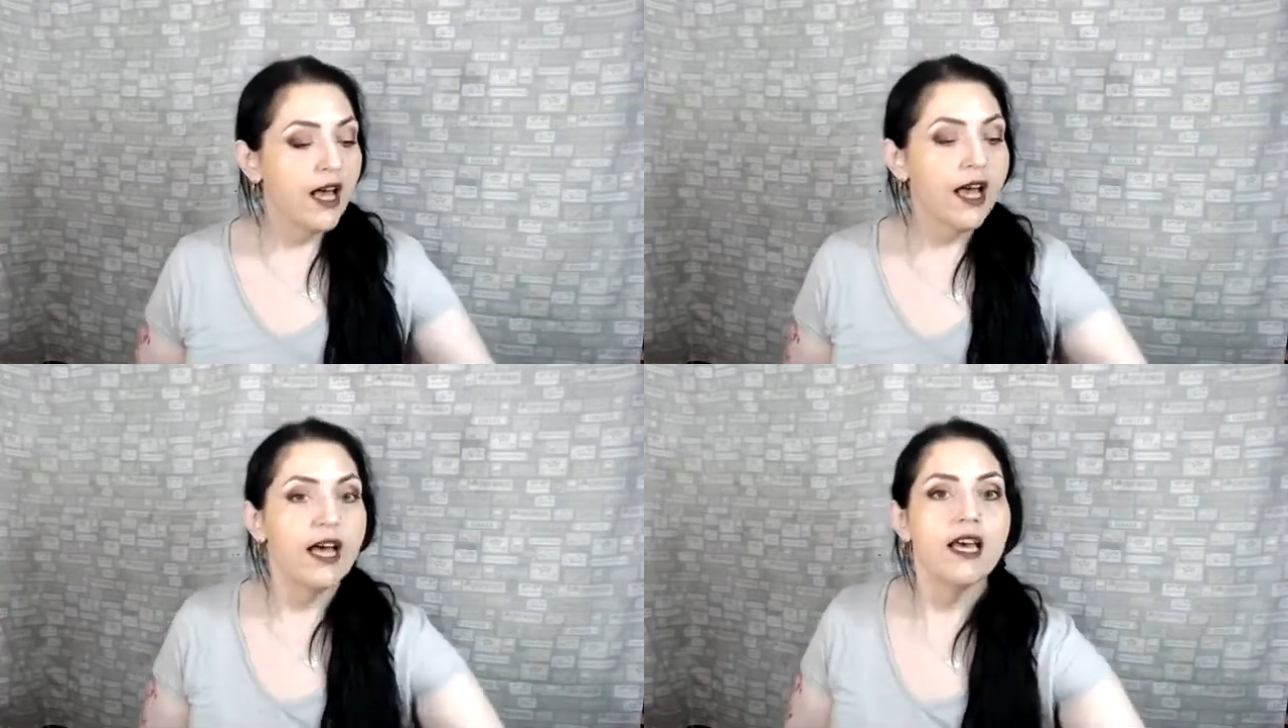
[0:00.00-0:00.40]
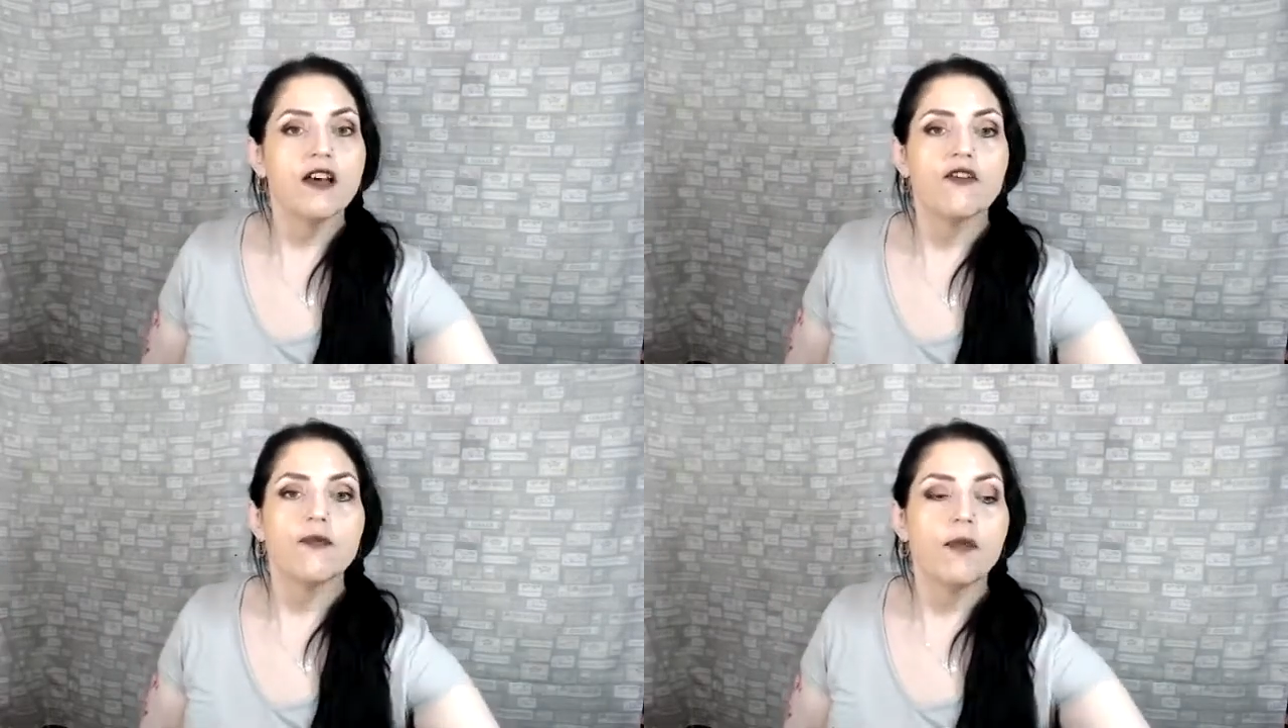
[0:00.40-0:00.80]
I
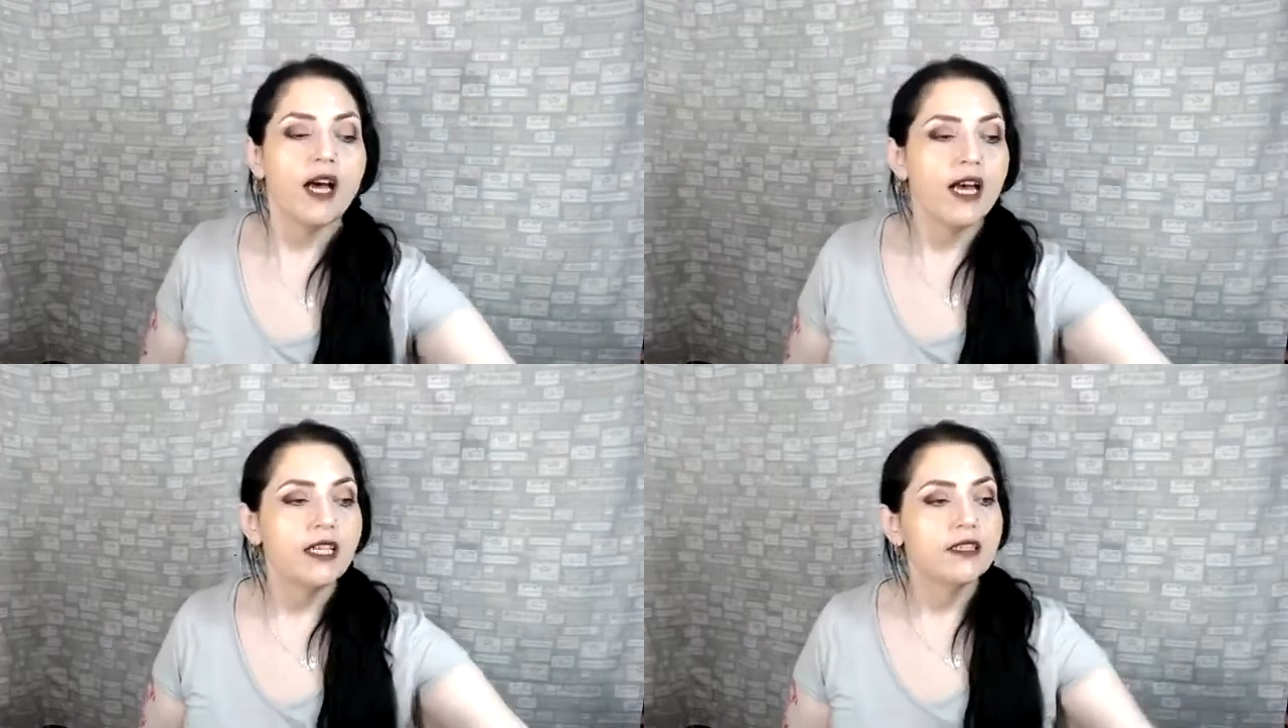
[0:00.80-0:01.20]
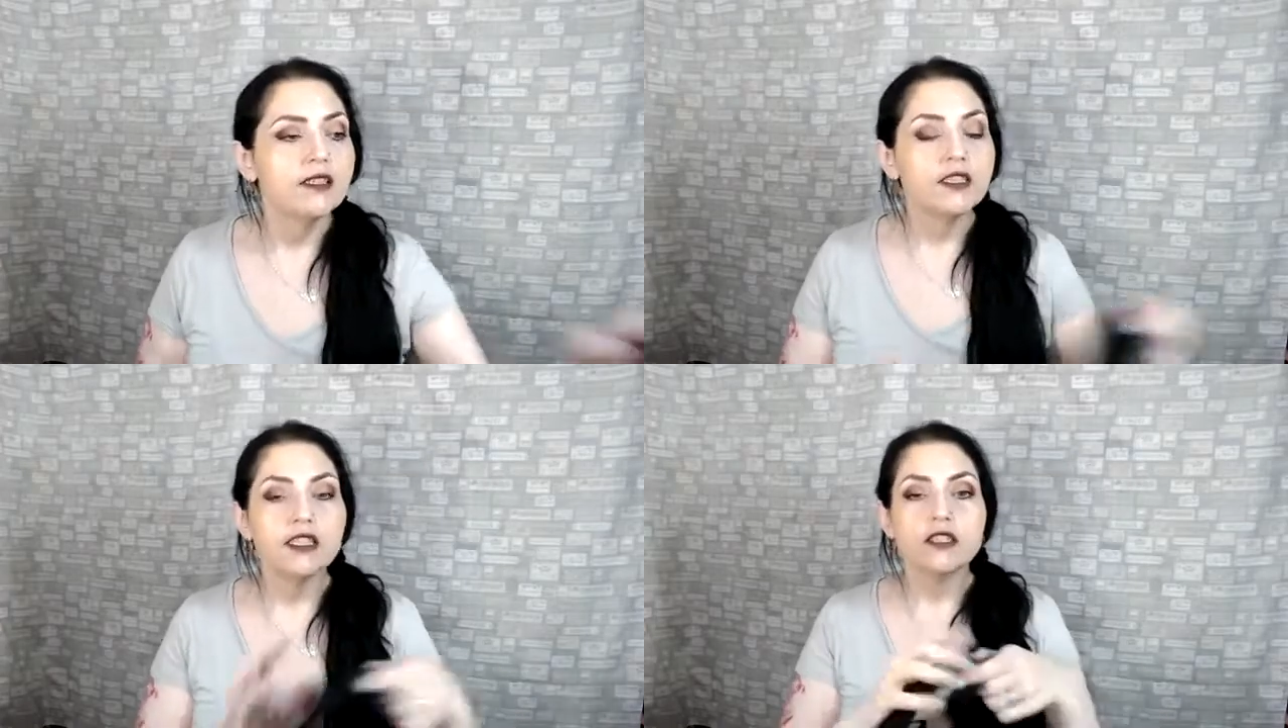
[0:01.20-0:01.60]
have mine
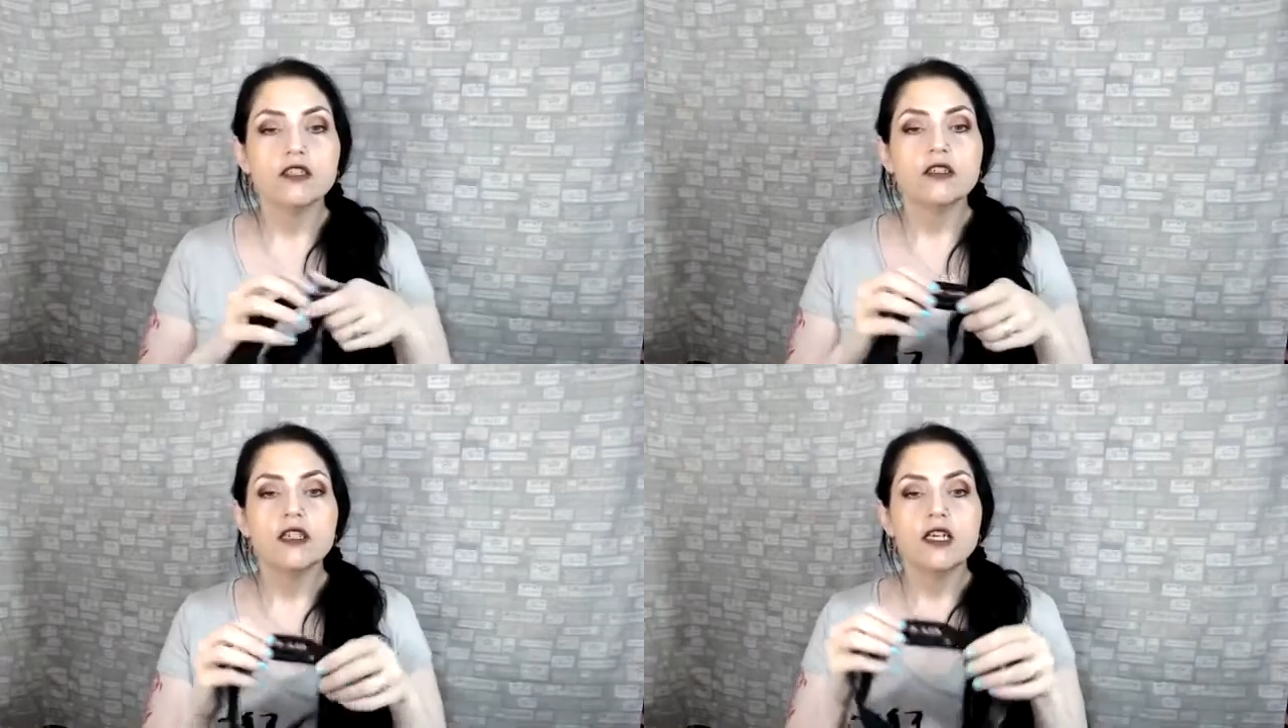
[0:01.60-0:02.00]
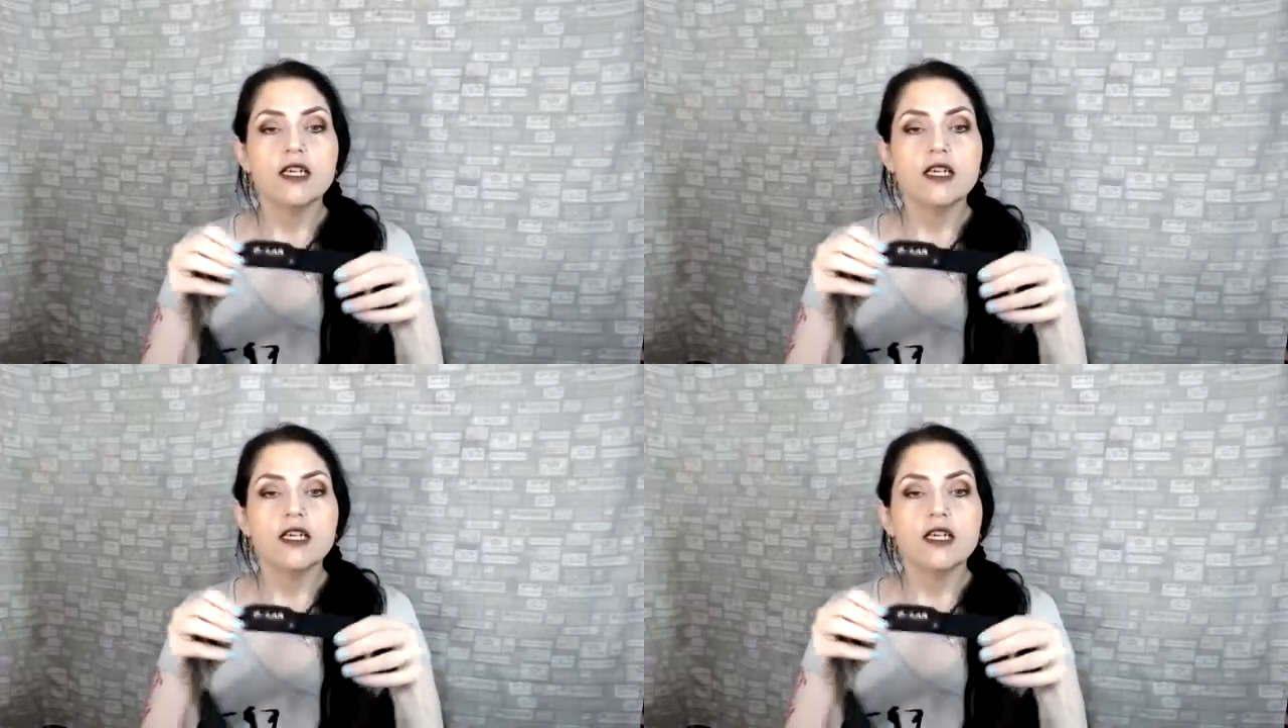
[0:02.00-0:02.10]
here.